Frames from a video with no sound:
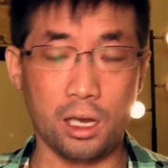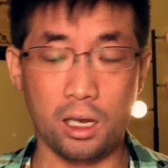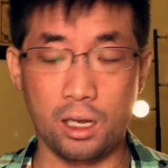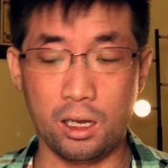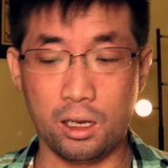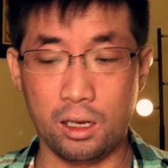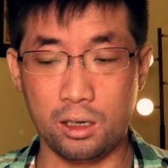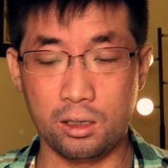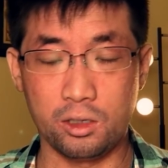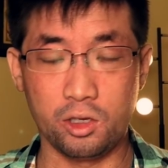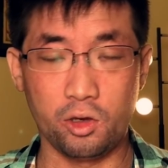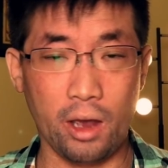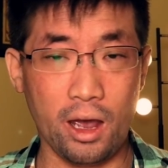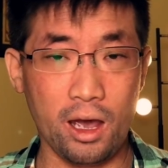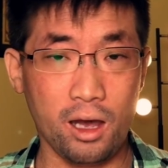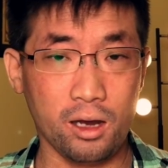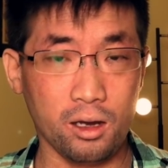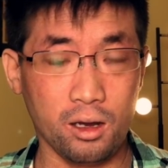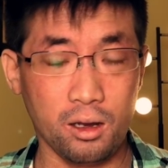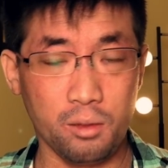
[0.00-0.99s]
and you
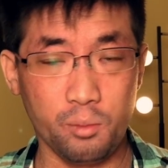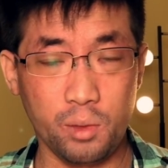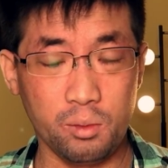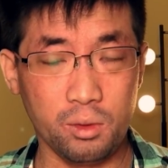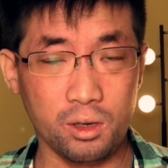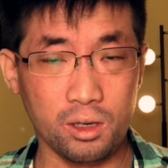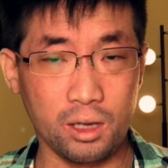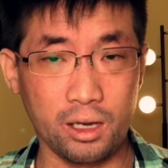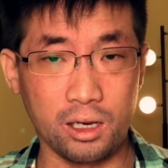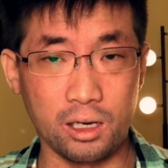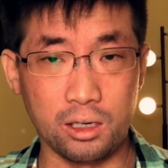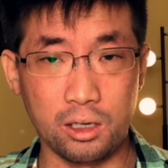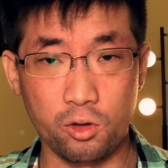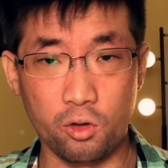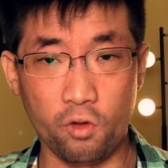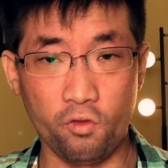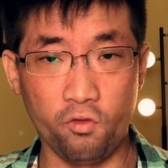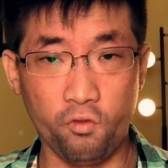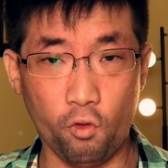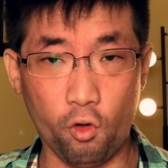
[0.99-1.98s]
add on maybe like
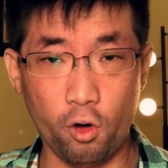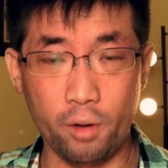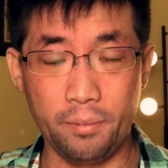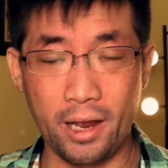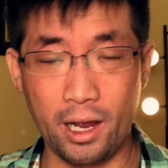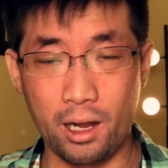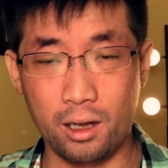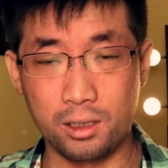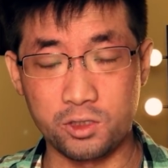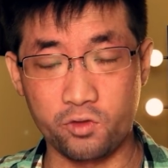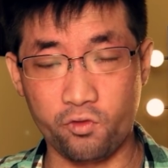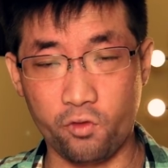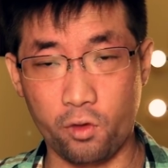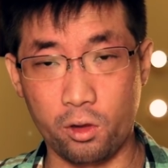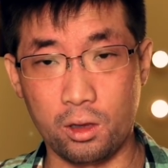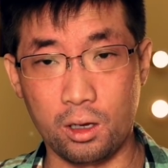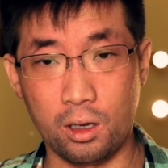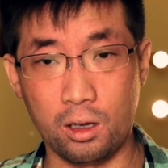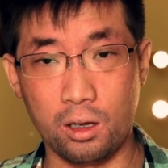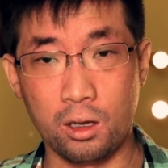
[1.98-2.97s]
another four pounds for
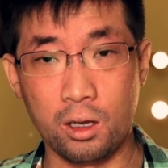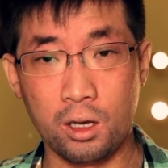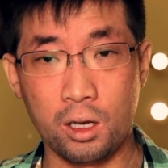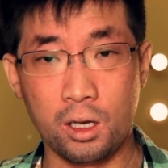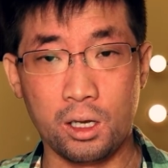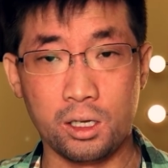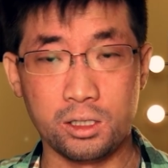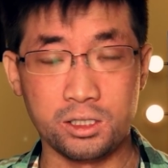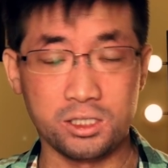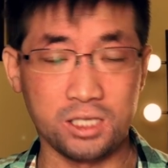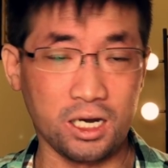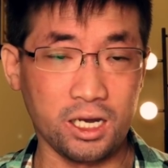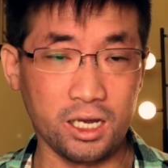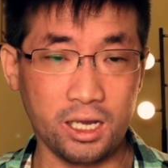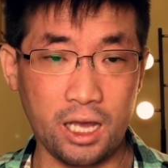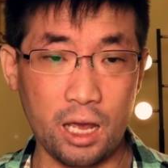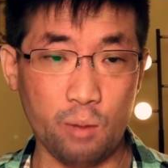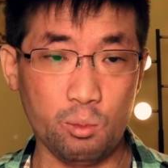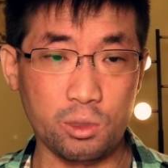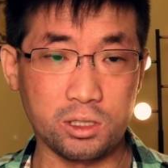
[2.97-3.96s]
the steady
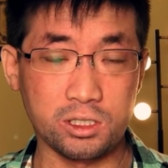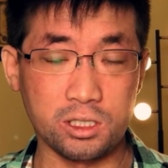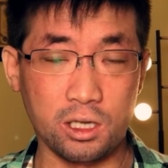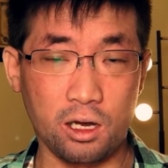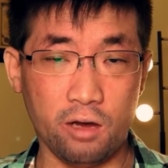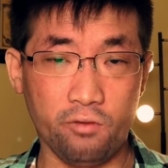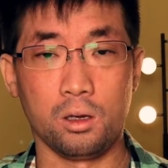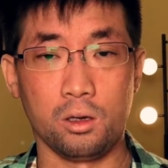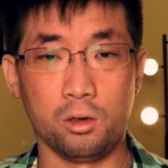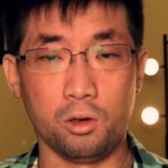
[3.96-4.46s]
cam itself.